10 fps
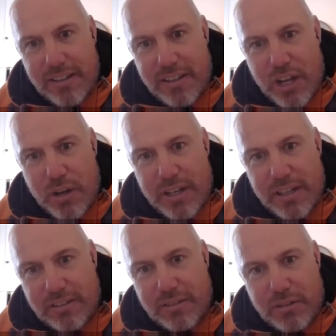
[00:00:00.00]
you know,
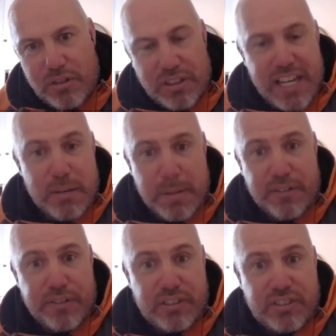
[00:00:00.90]
to get a
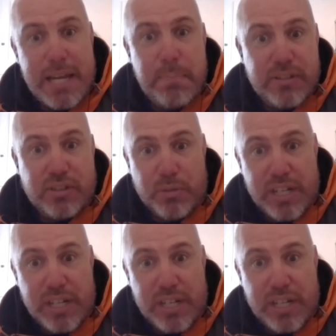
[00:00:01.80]
bit of escapism,